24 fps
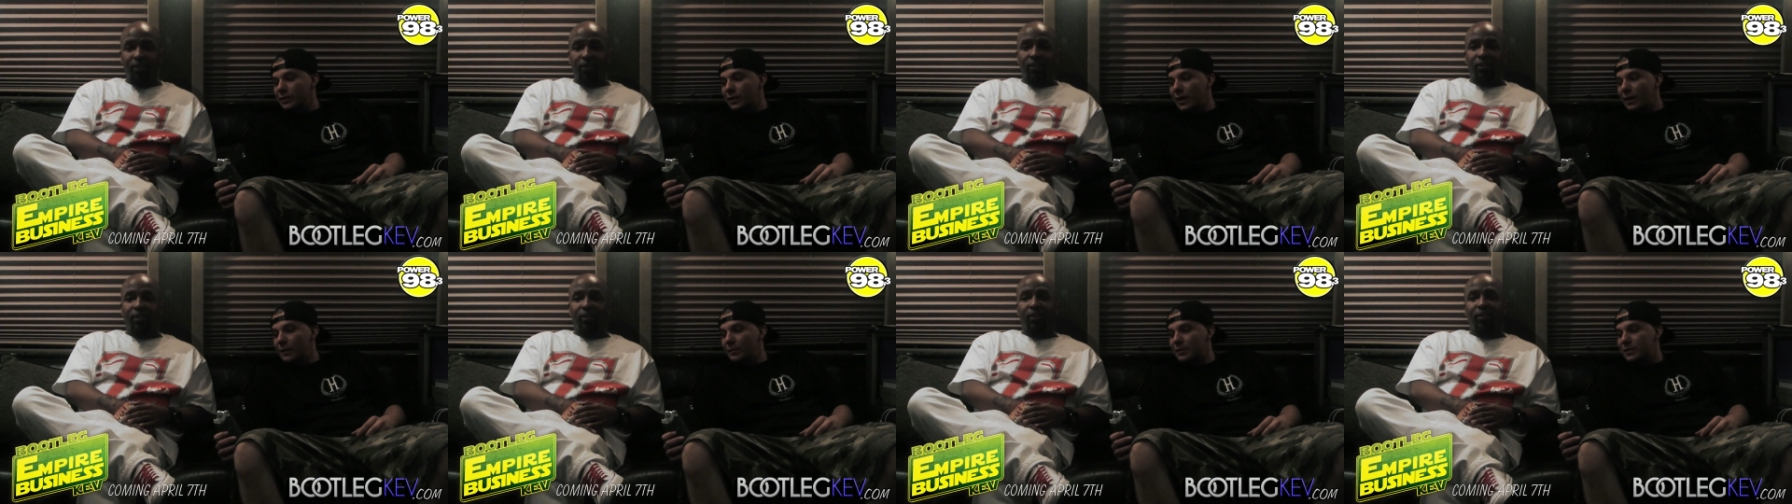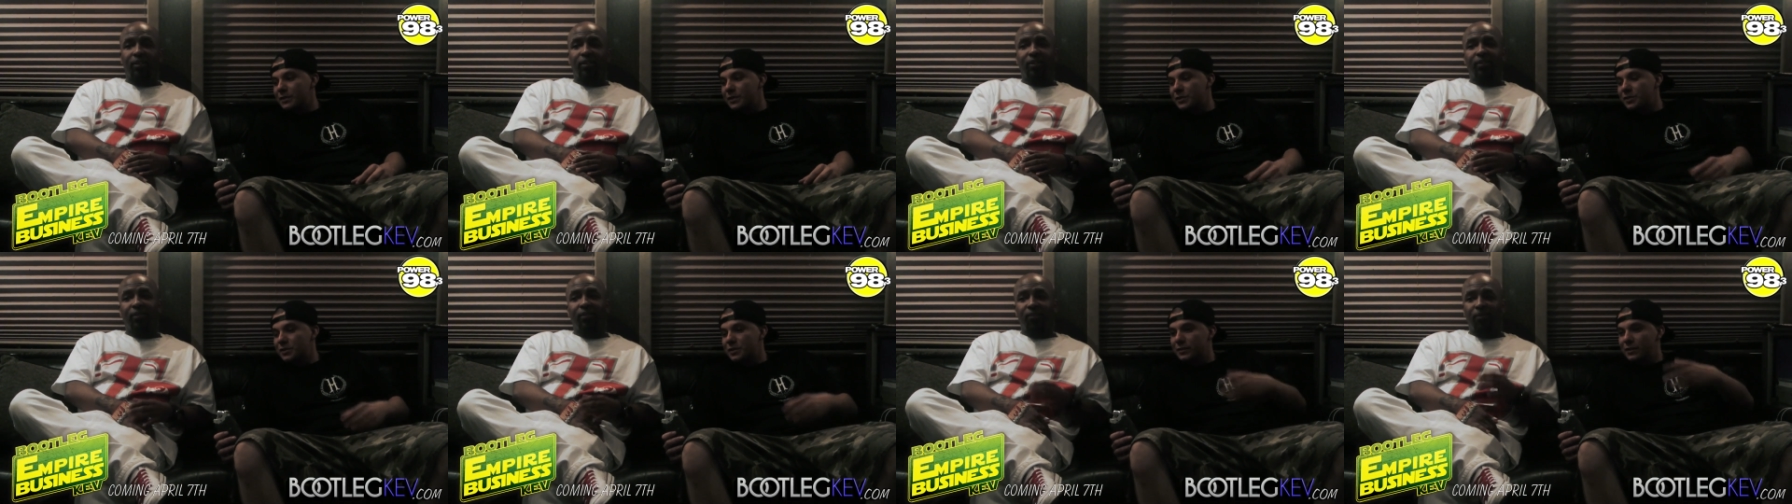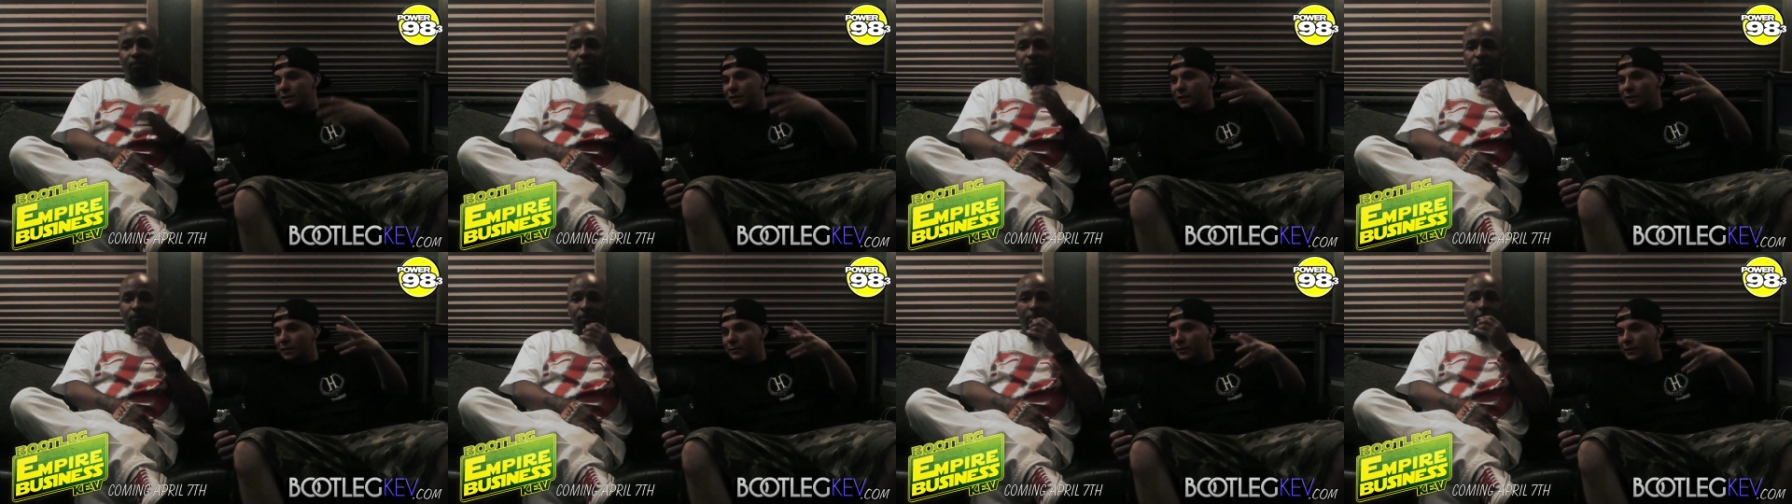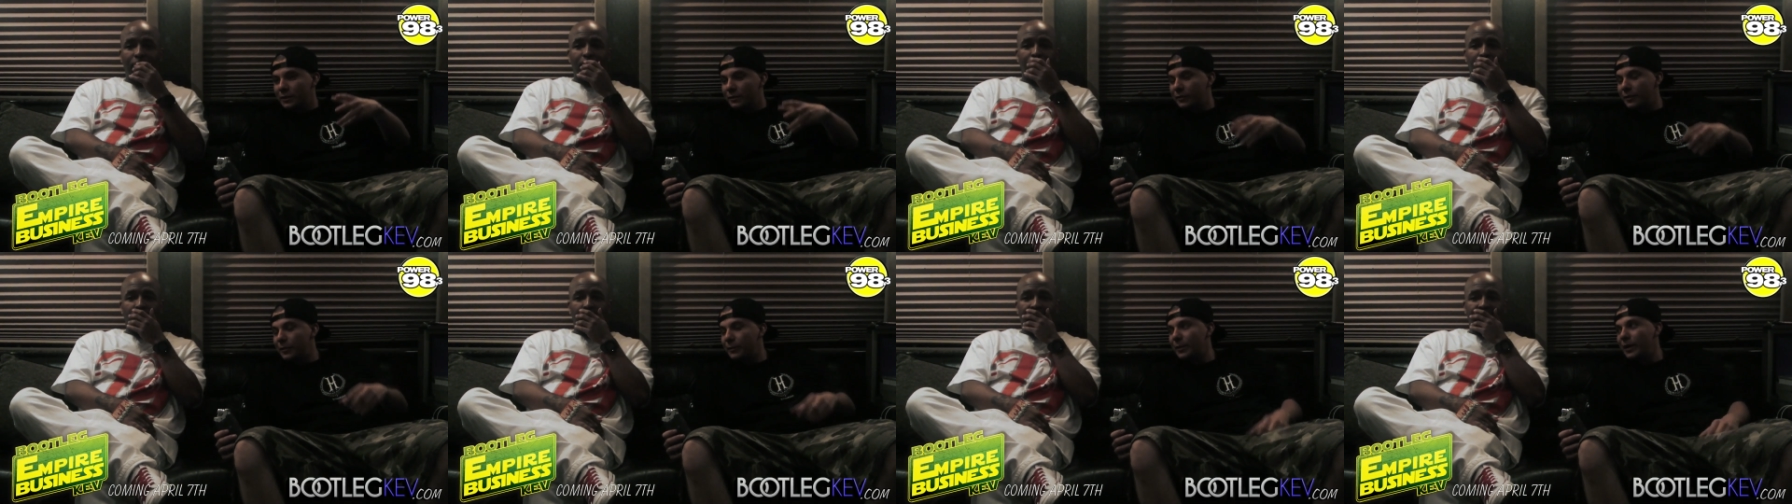competition
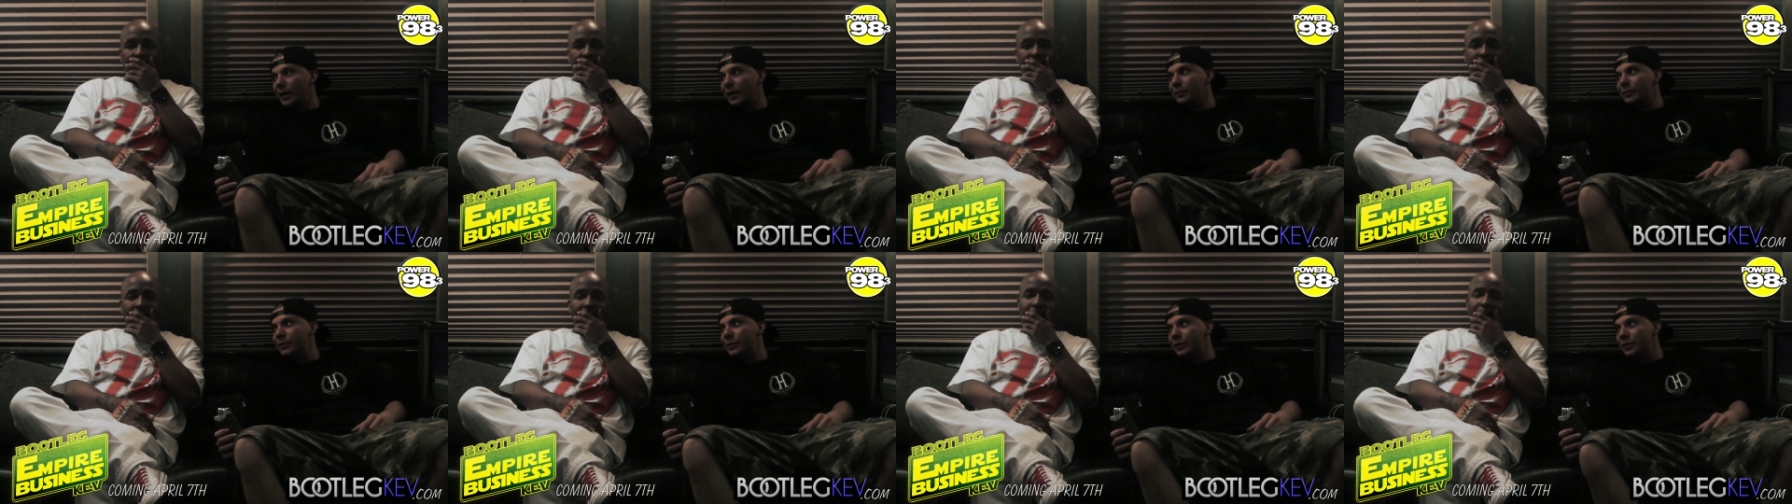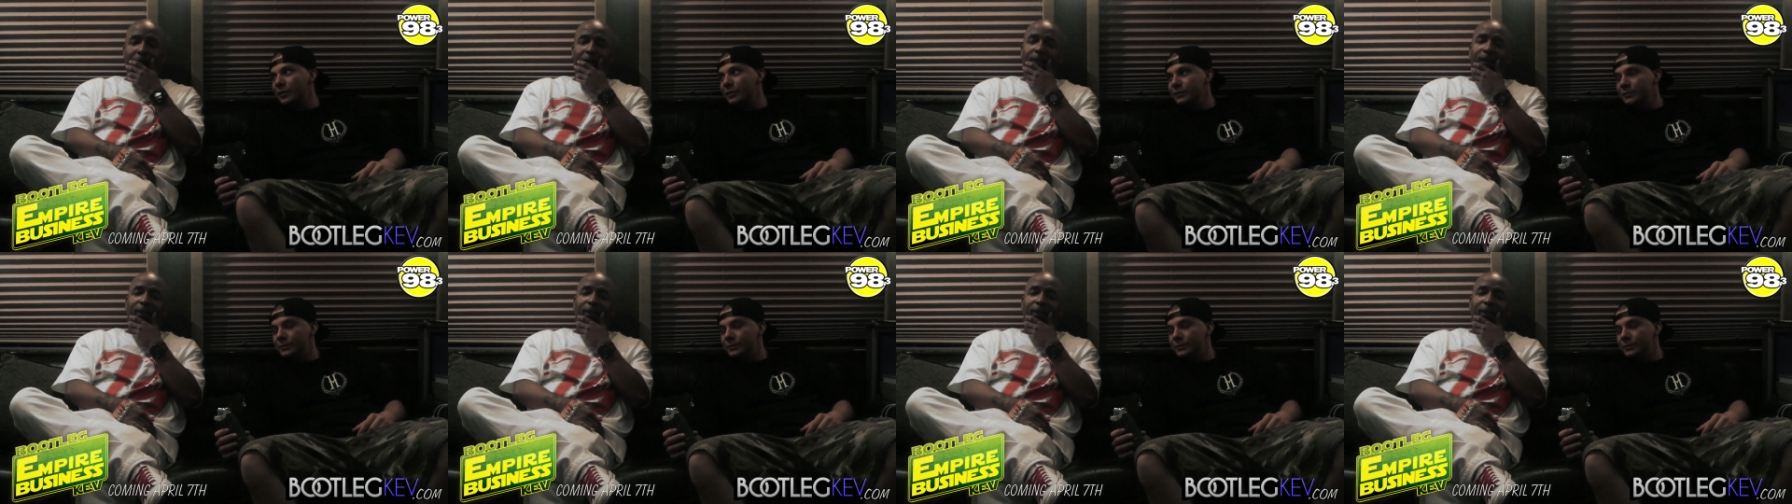element of hip hop. Yeah, you know?